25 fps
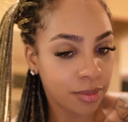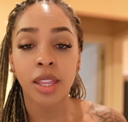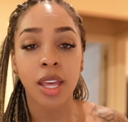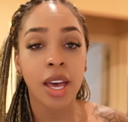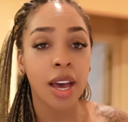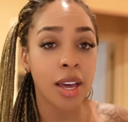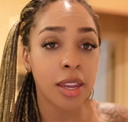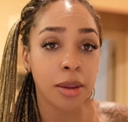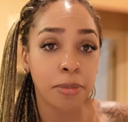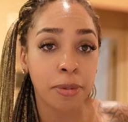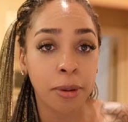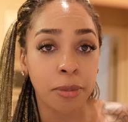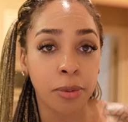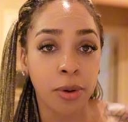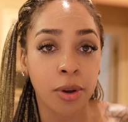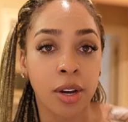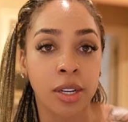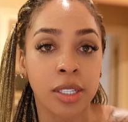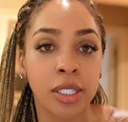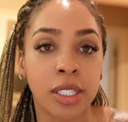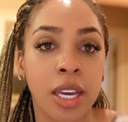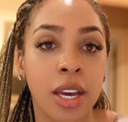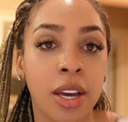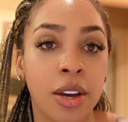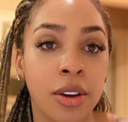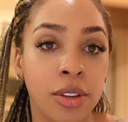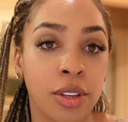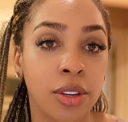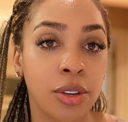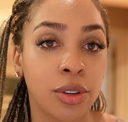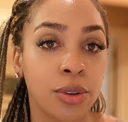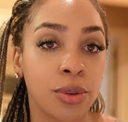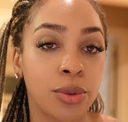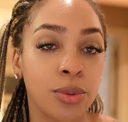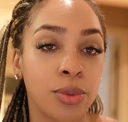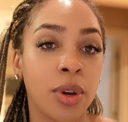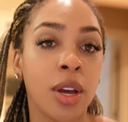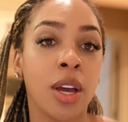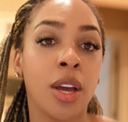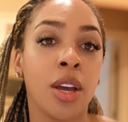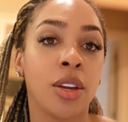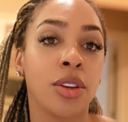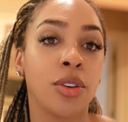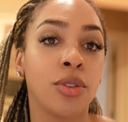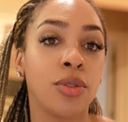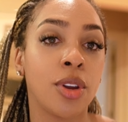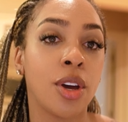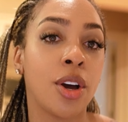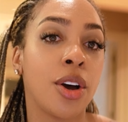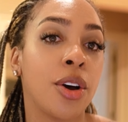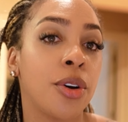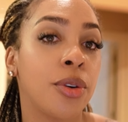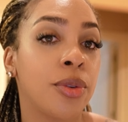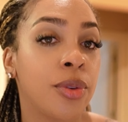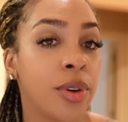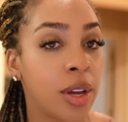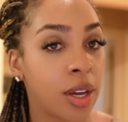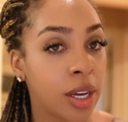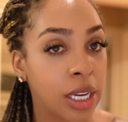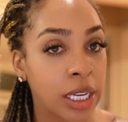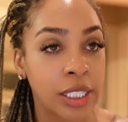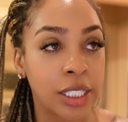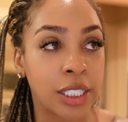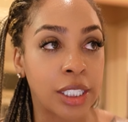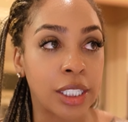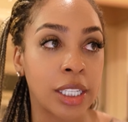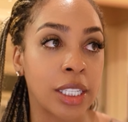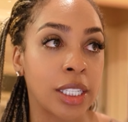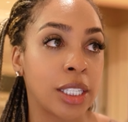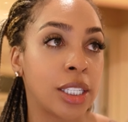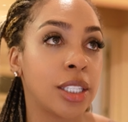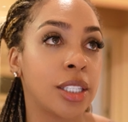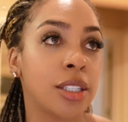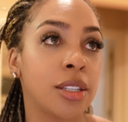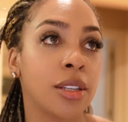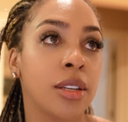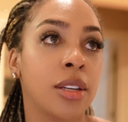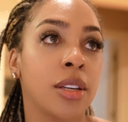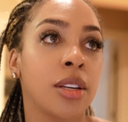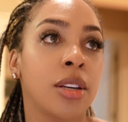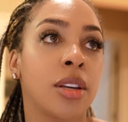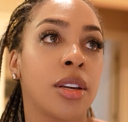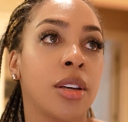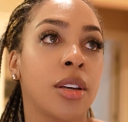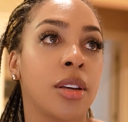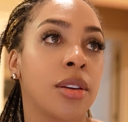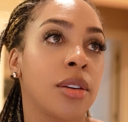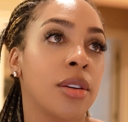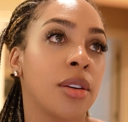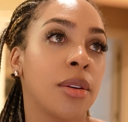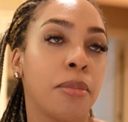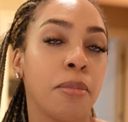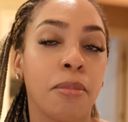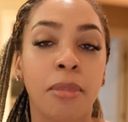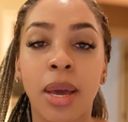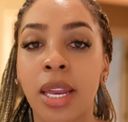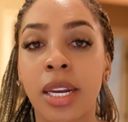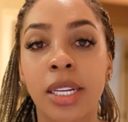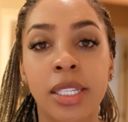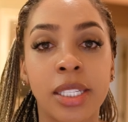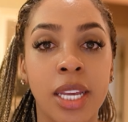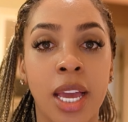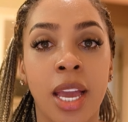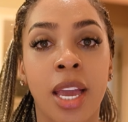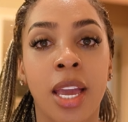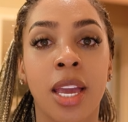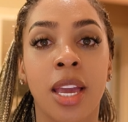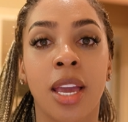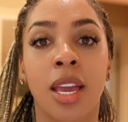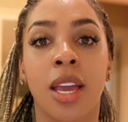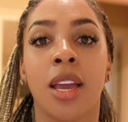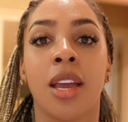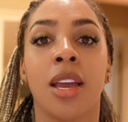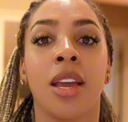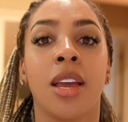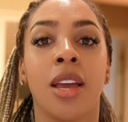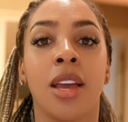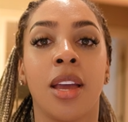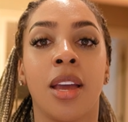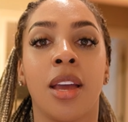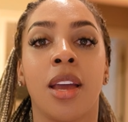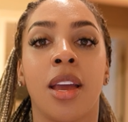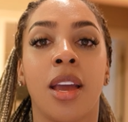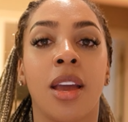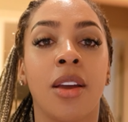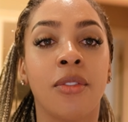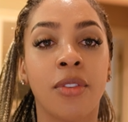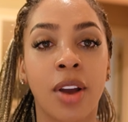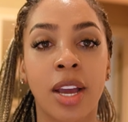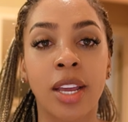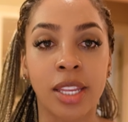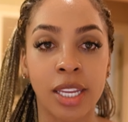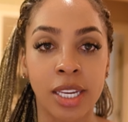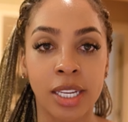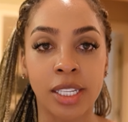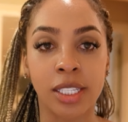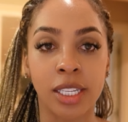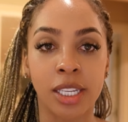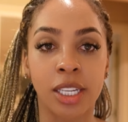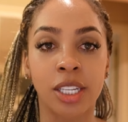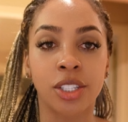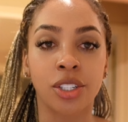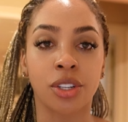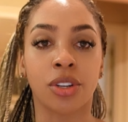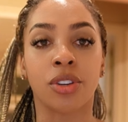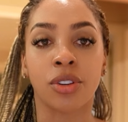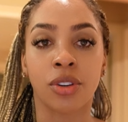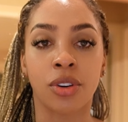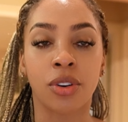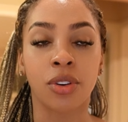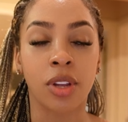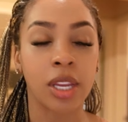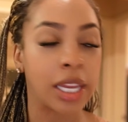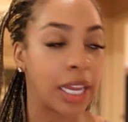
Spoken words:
The other people gonna tell you, just meditate and write things in your journal.